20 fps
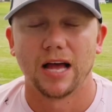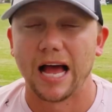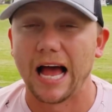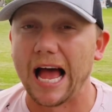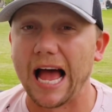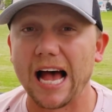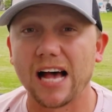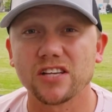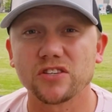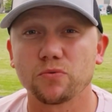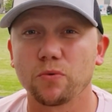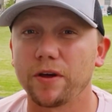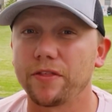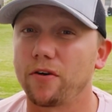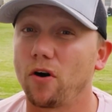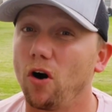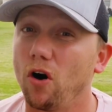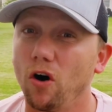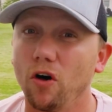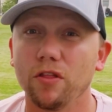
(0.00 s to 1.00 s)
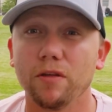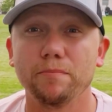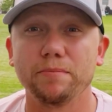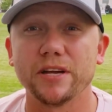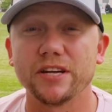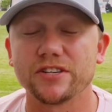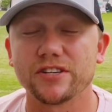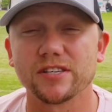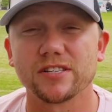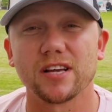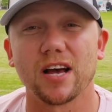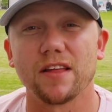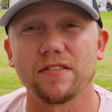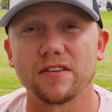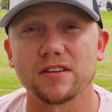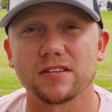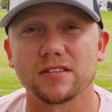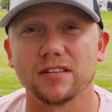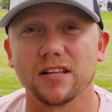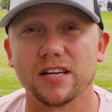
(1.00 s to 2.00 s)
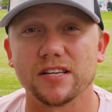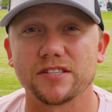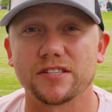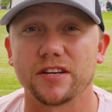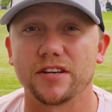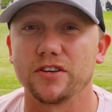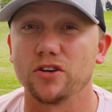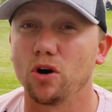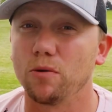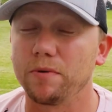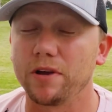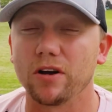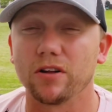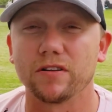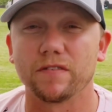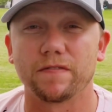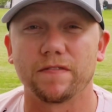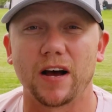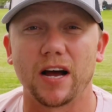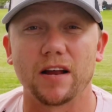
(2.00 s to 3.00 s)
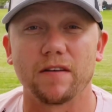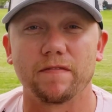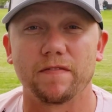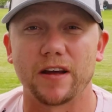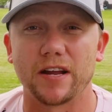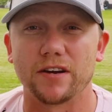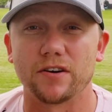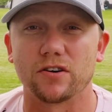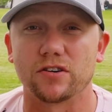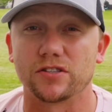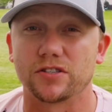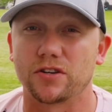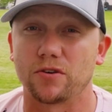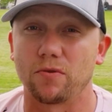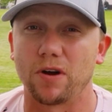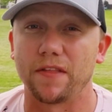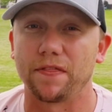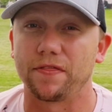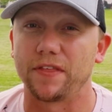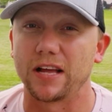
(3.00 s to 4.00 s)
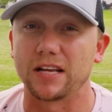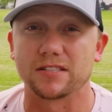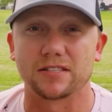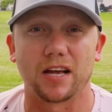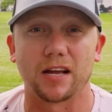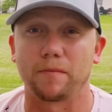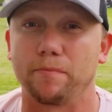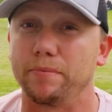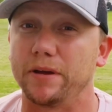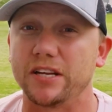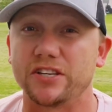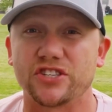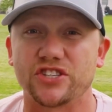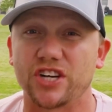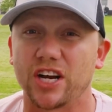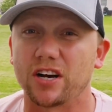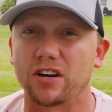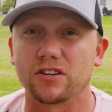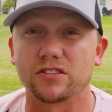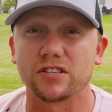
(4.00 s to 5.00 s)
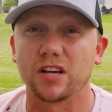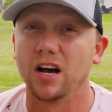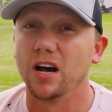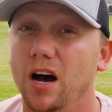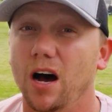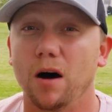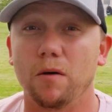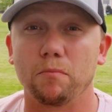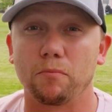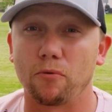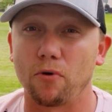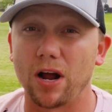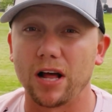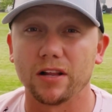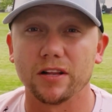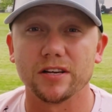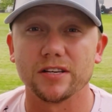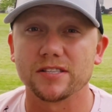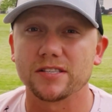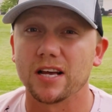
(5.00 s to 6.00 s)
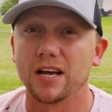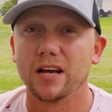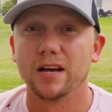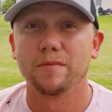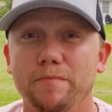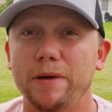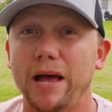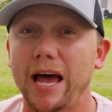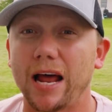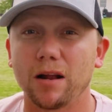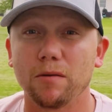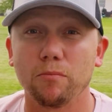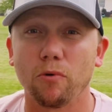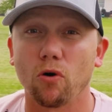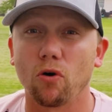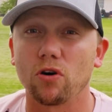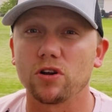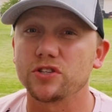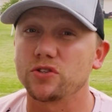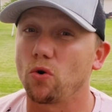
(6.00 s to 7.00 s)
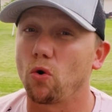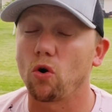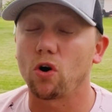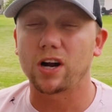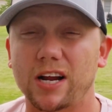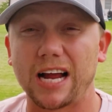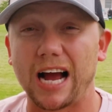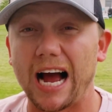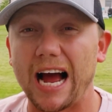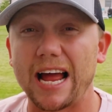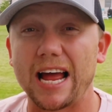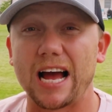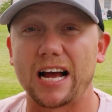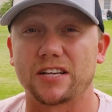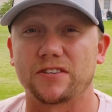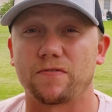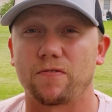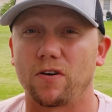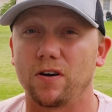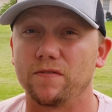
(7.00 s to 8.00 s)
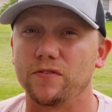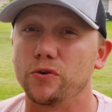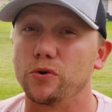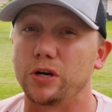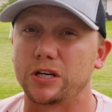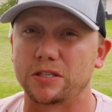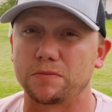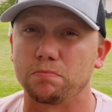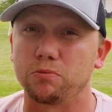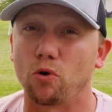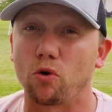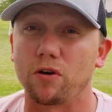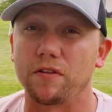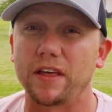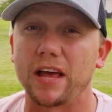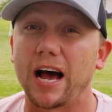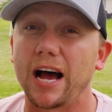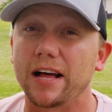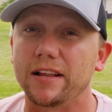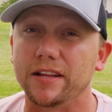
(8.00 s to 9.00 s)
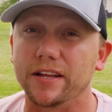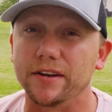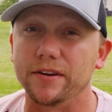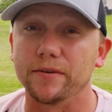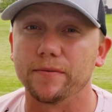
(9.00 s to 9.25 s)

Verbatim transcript: As with all the beaches on this list, you'll be able to find vendors to rent things like beach chairs, umbrellas, paddleboards, or kayaks from to explore the island.